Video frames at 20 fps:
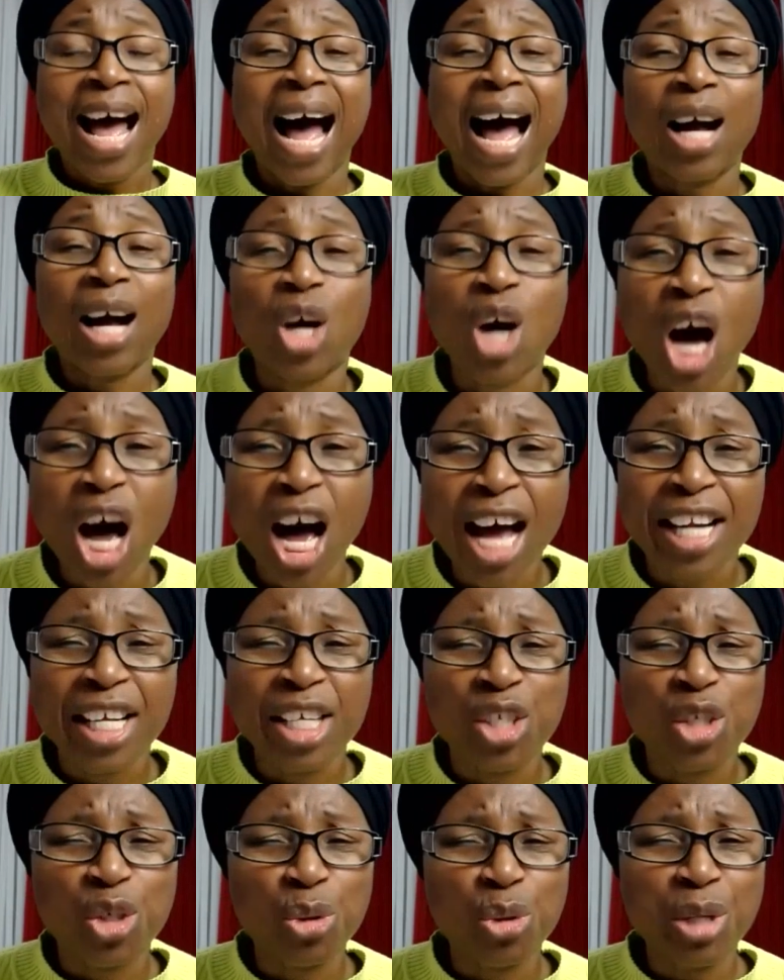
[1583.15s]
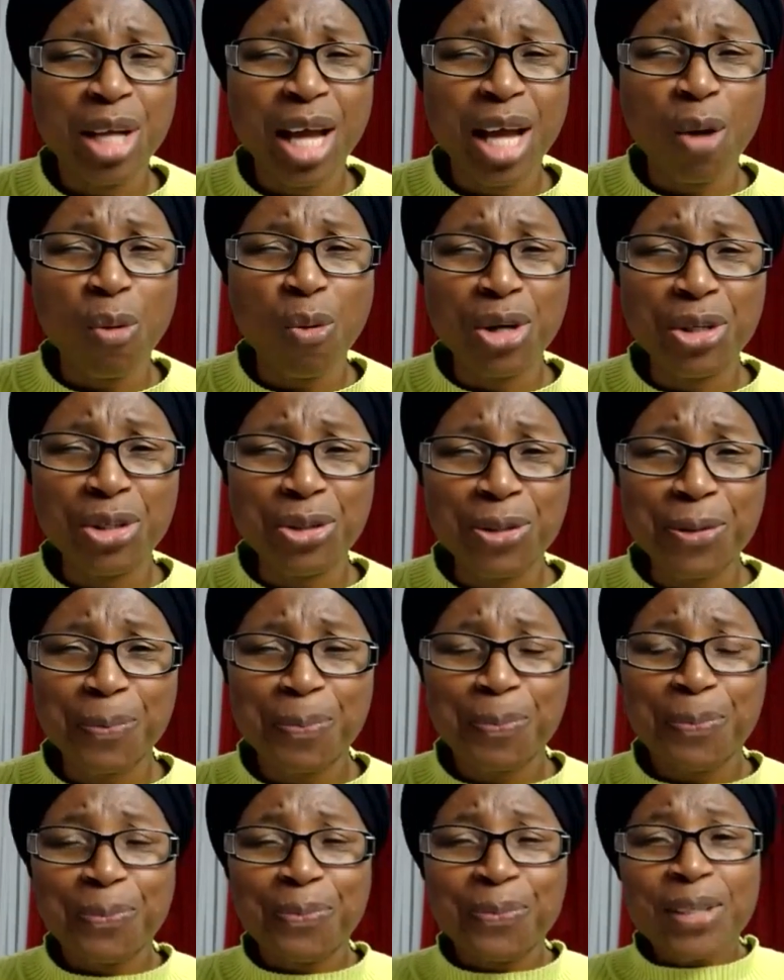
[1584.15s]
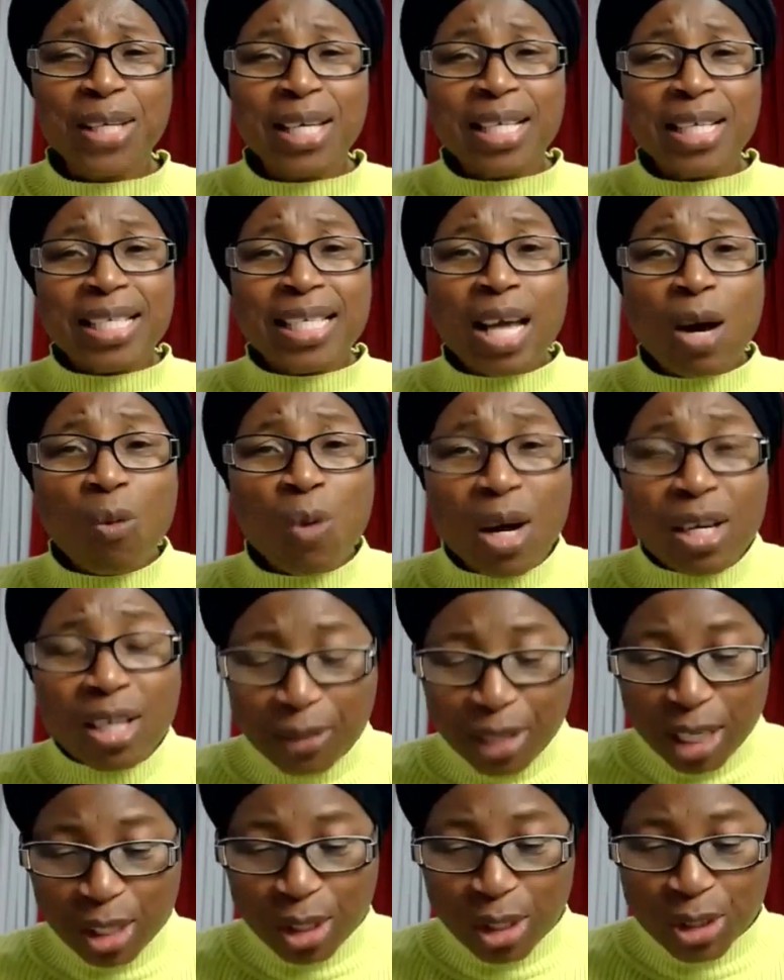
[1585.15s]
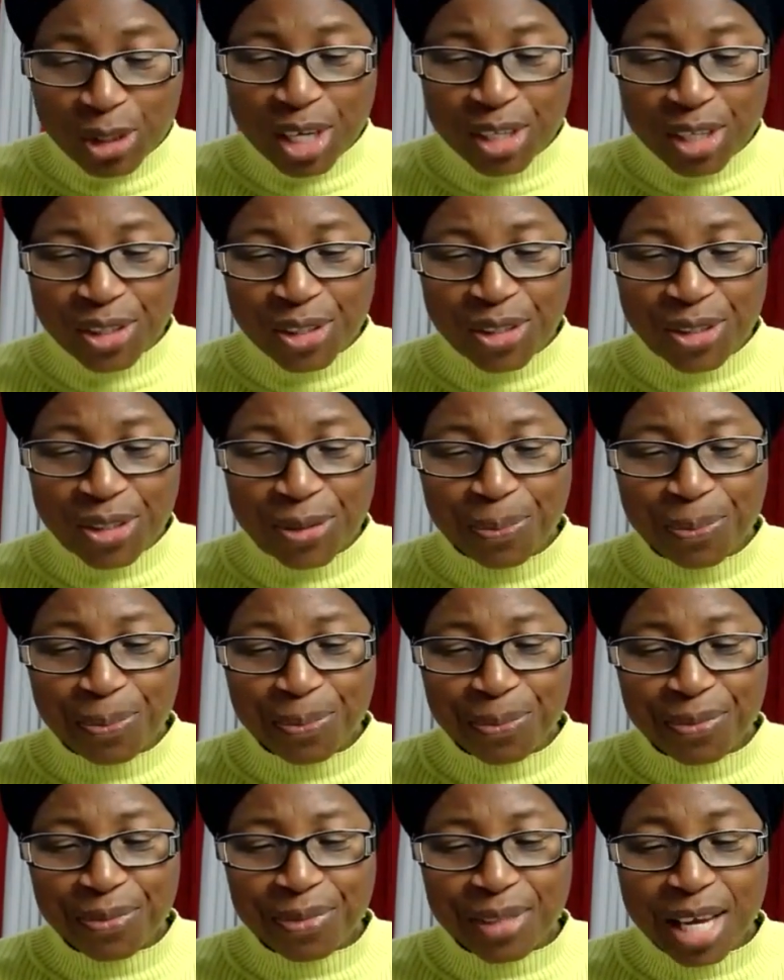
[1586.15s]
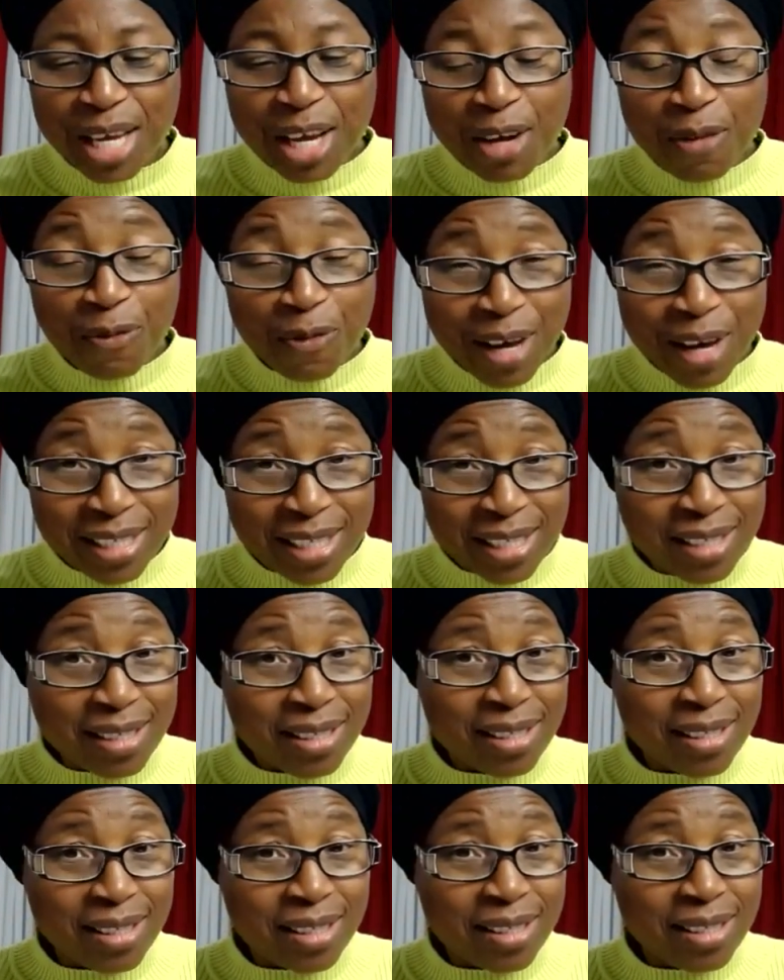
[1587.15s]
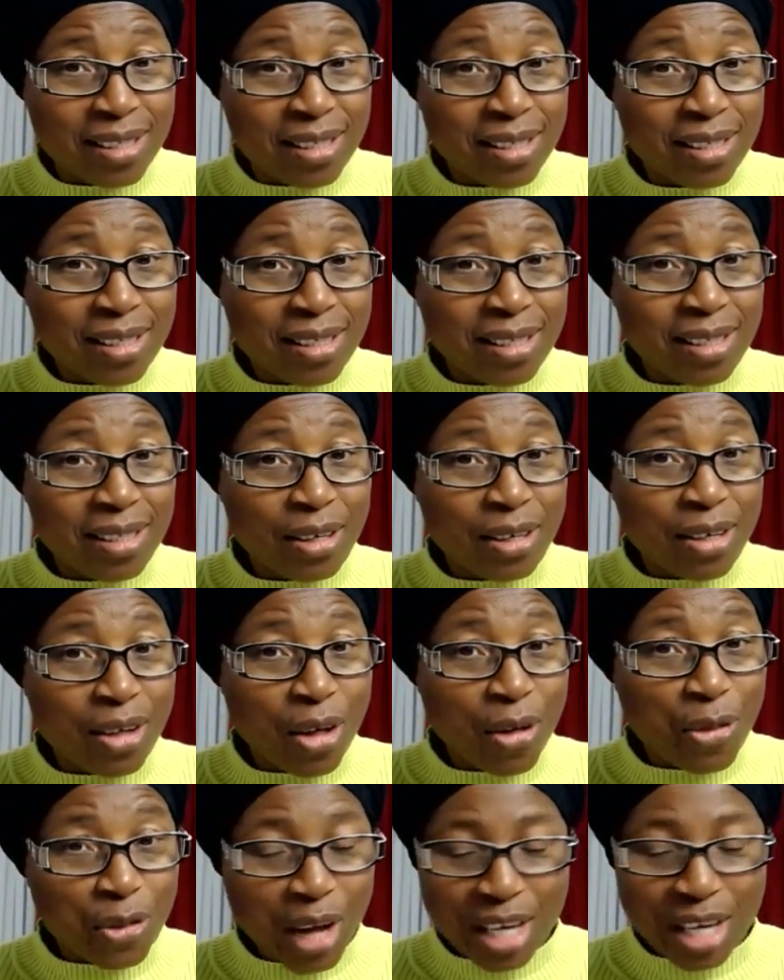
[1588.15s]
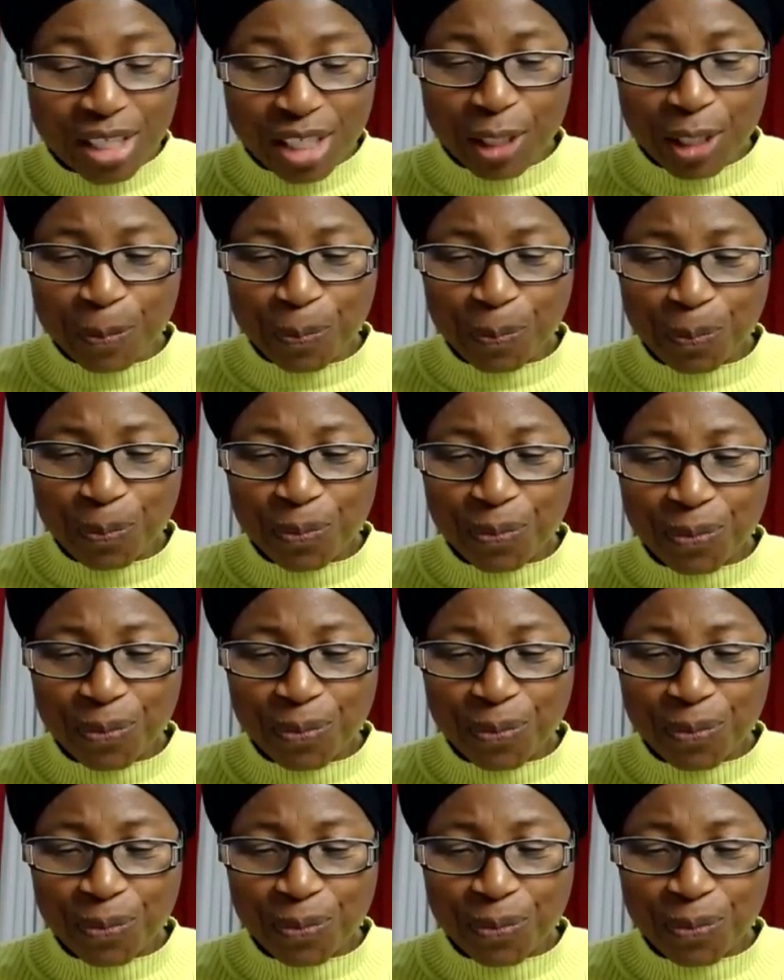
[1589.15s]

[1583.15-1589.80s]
According to their works. The word of the Lord says in verse 13.